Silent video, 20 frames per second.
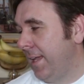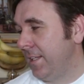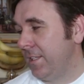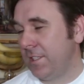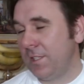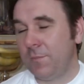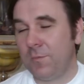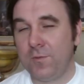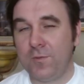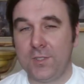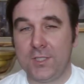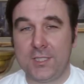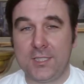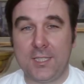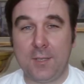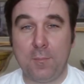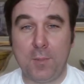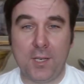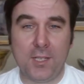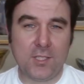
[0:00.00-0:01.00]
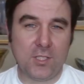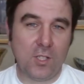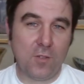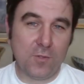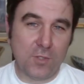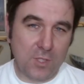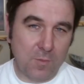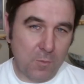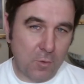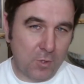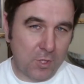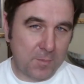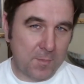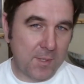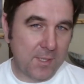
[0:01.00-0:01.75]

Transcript: and some of its siblings, and obviously more